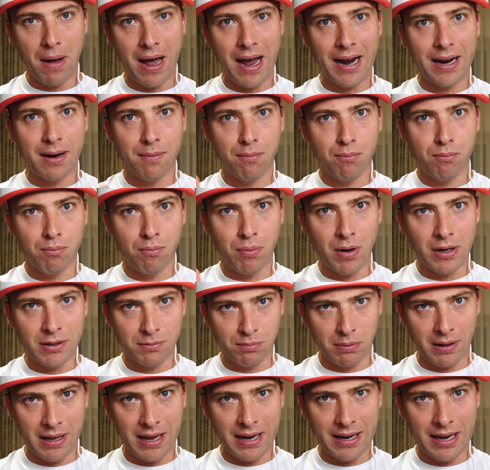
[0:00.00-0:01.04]
back, press
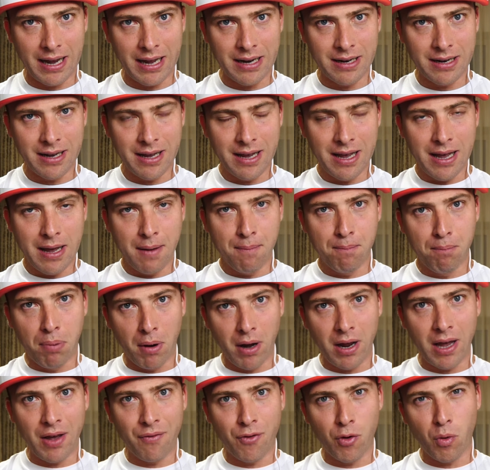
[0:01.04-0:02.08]
play again.
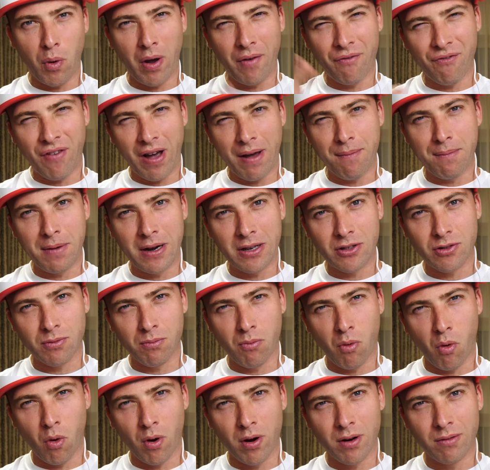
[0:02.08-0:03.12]
But if you wait 5 minutes or
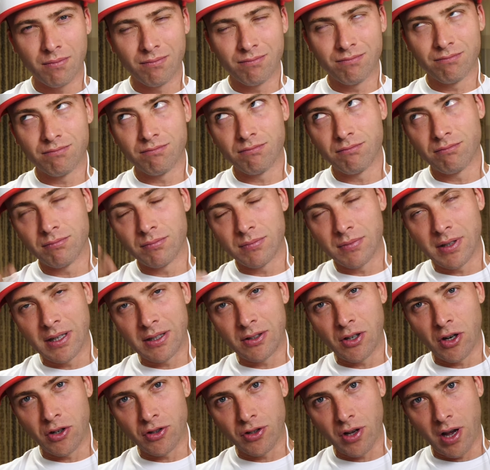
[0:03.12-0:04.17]
more,
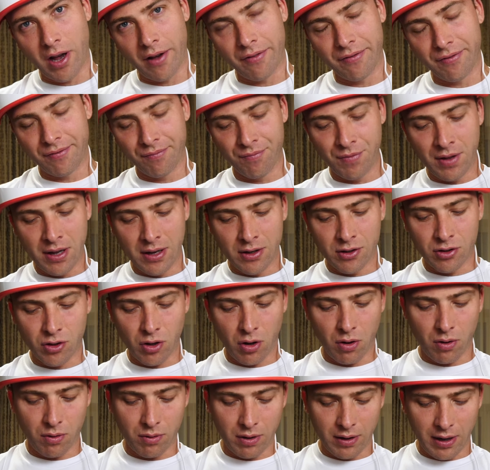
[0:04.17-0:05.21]
it turns off.
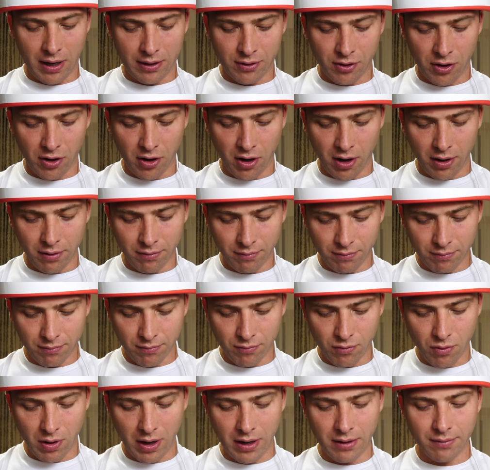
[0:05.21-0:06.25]
So I'm gonna turn it on,
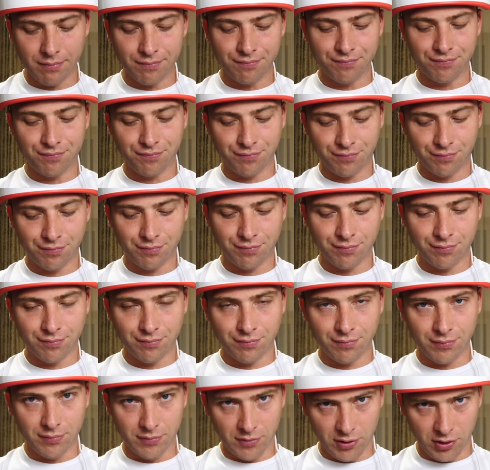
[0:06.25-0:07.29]
right?
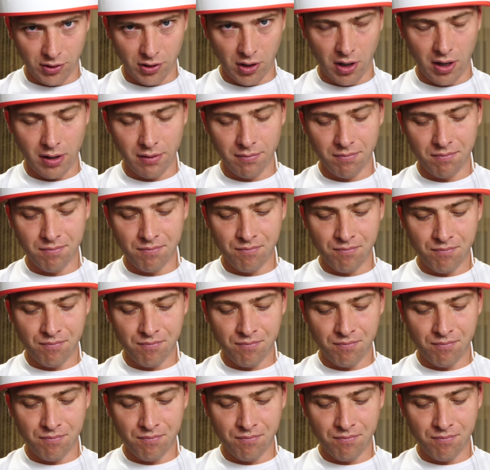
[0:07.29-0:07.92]
It's on.